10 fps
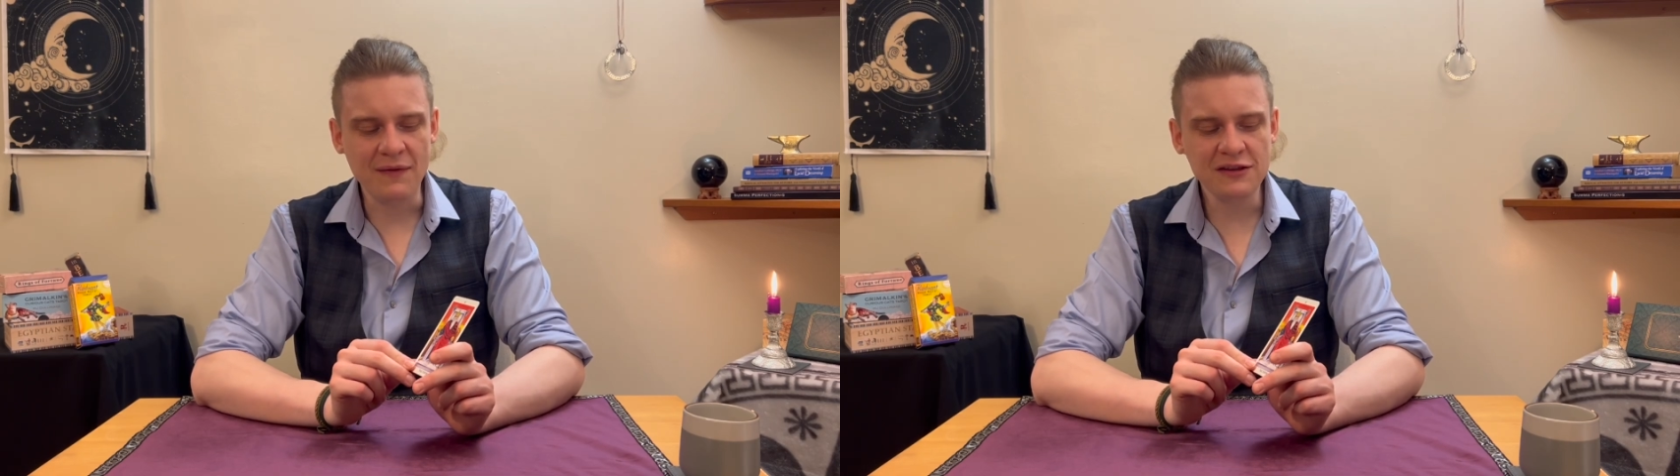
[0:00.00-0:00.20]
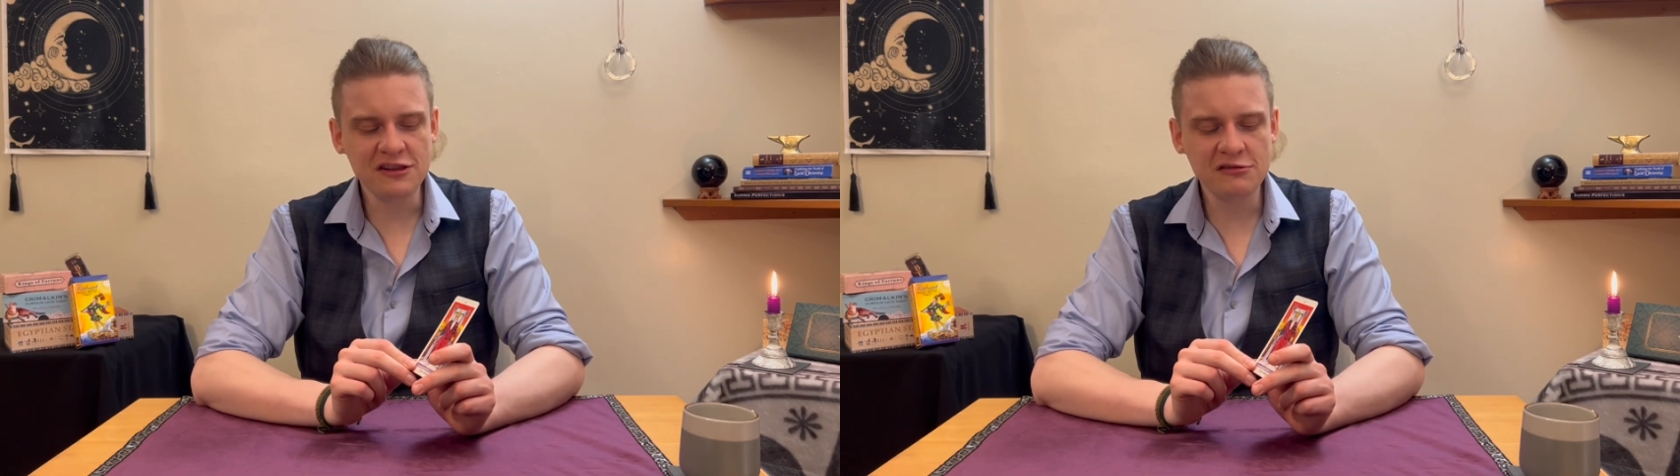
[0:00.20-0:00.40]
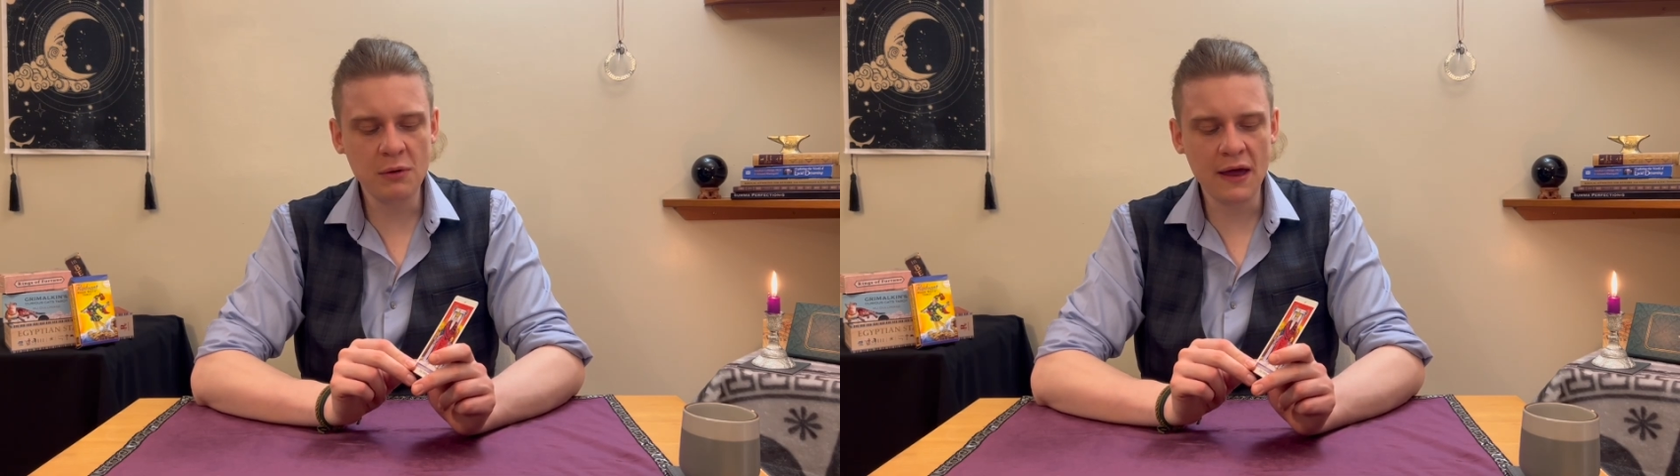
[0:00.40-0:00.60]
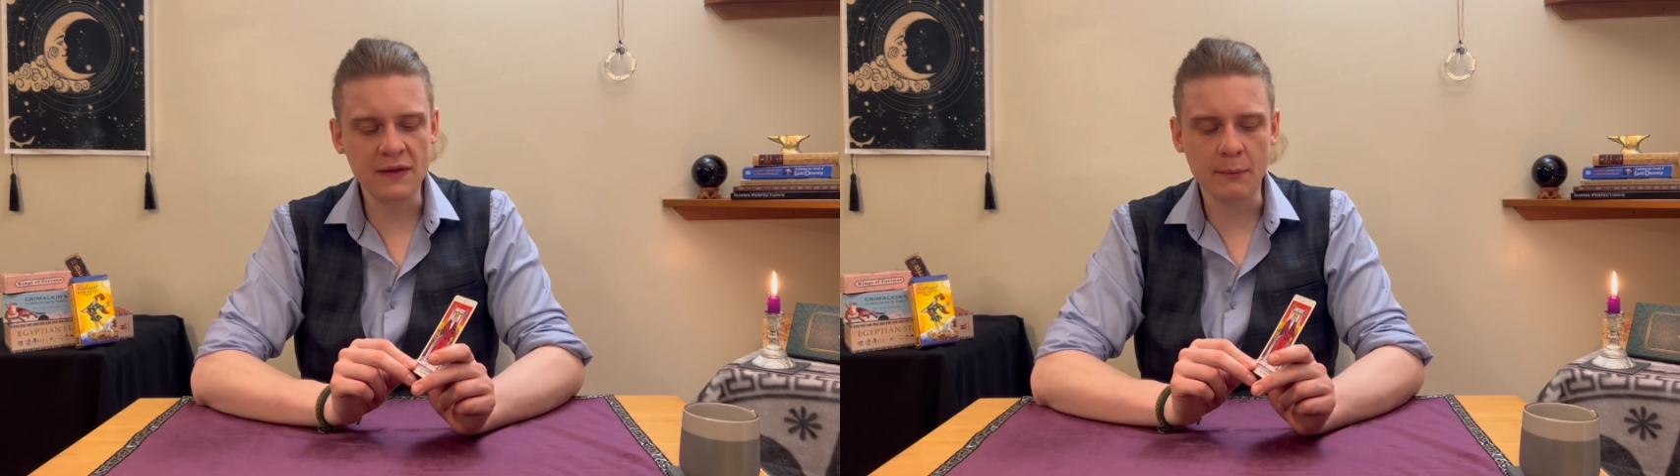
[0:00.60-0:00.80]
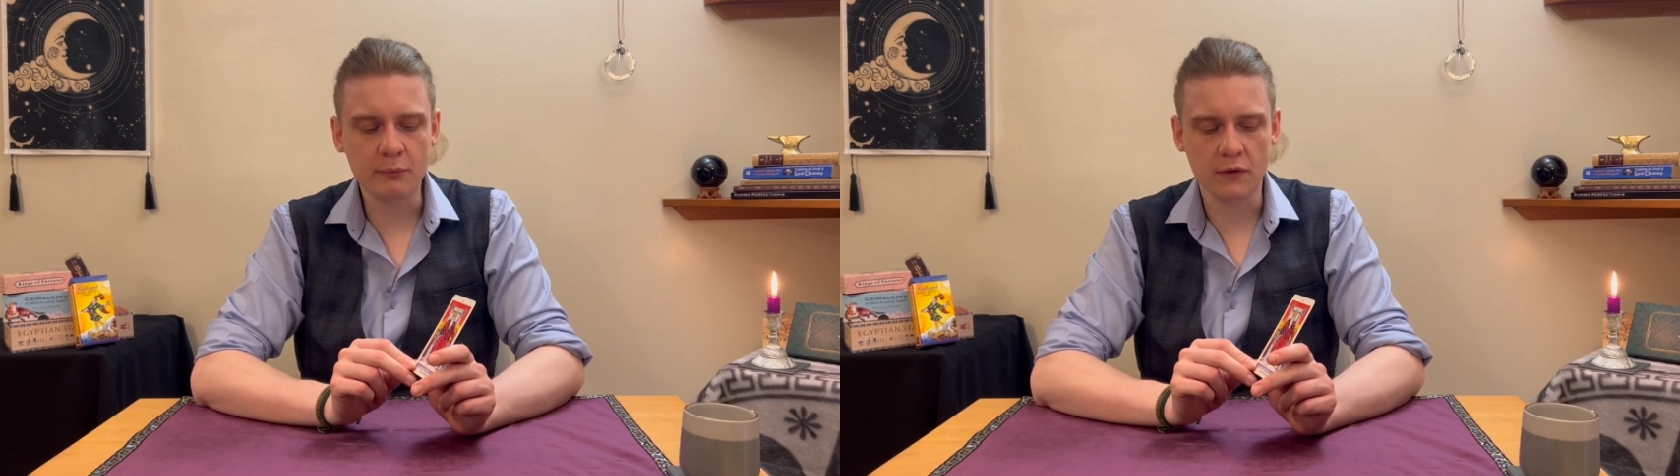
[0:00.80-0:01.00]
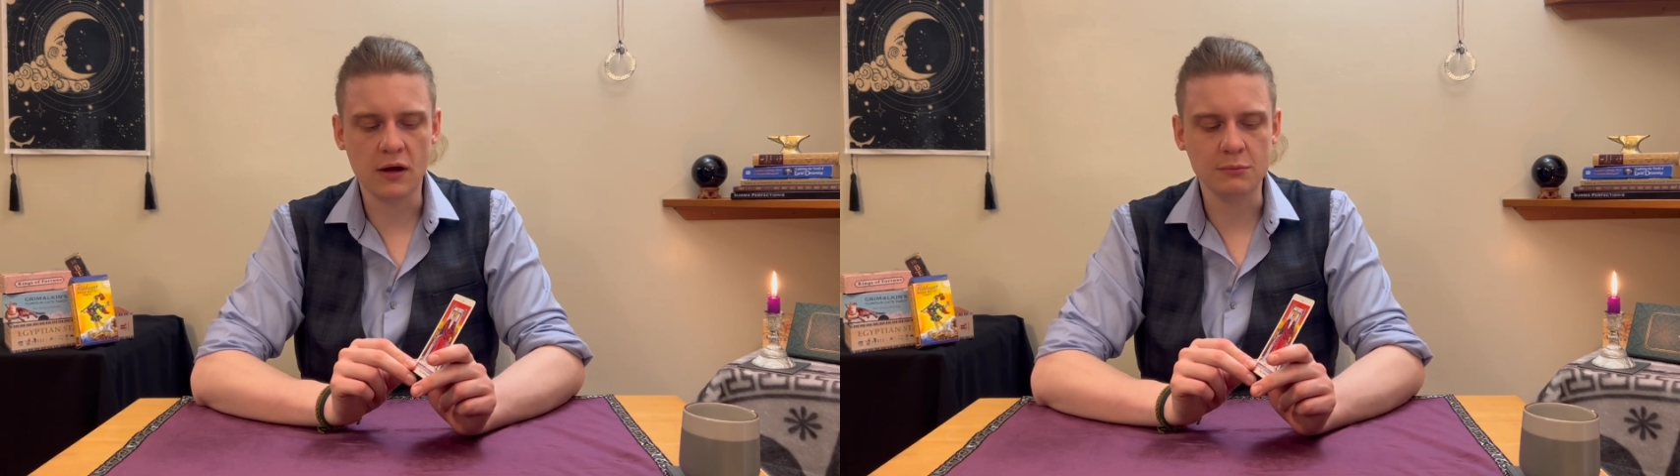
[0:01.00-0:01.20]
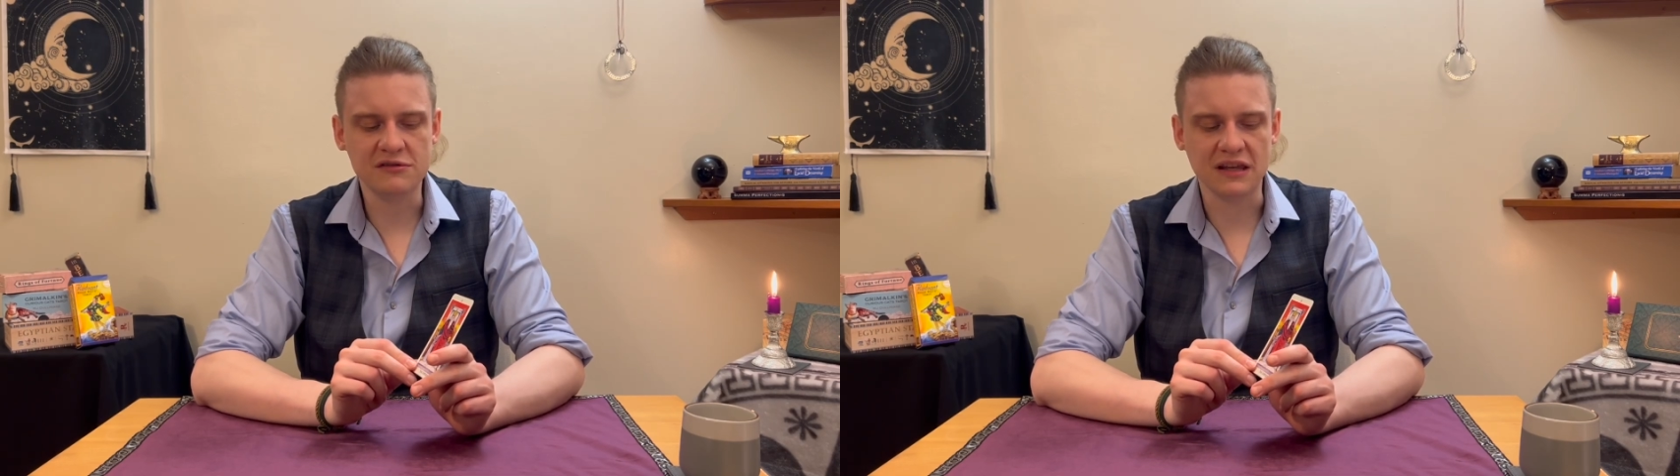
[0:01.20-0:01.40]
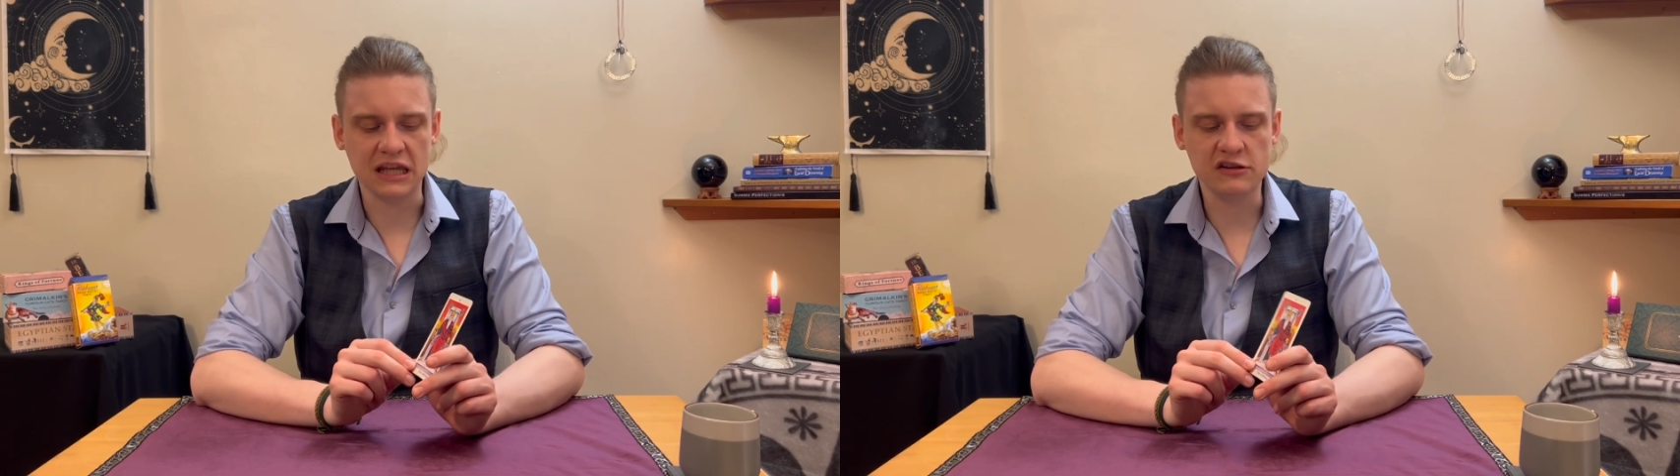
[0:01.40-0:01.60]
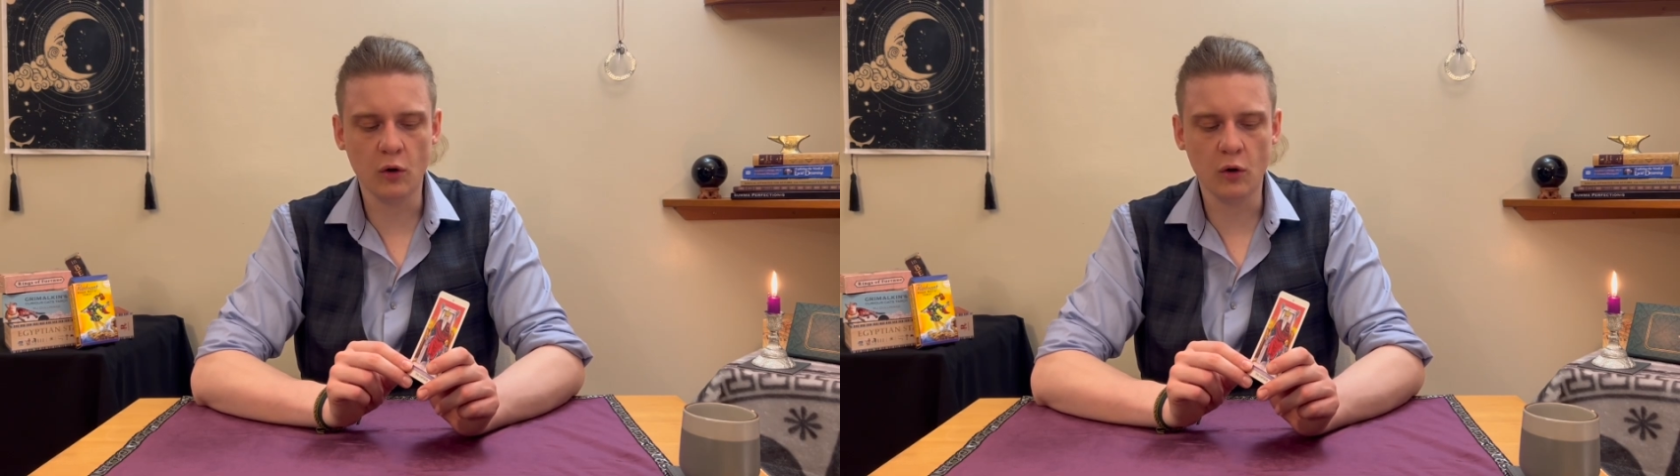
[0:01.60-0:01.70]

And this is where the Emperor comes in.